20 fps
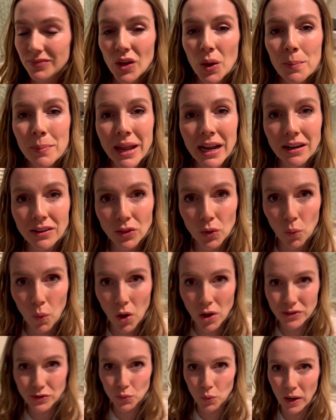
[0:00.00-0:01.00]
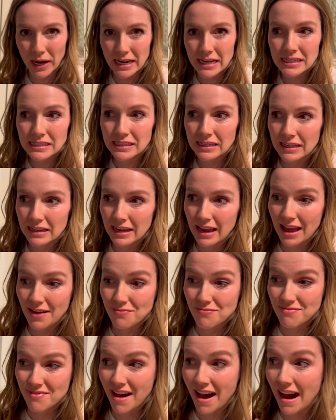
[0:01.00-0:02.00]
painted the walls white
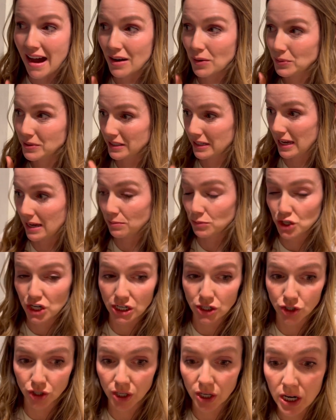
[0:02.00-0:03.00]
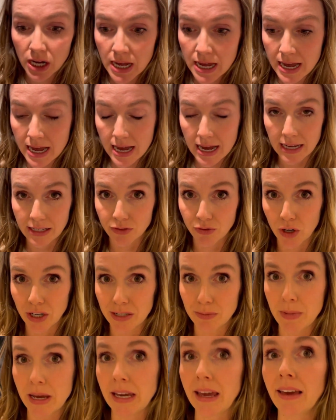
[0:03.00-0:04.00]
and that was a game changer as far as
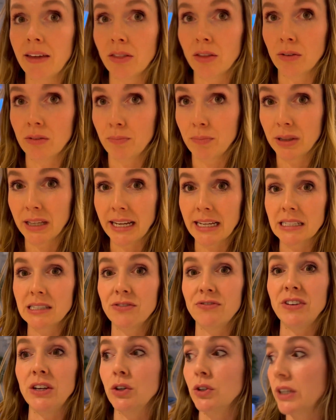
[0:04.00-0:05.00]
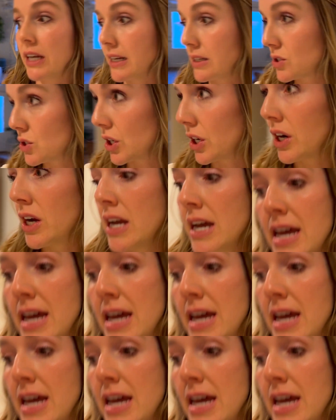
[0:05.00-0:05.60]
making the place feel nicer.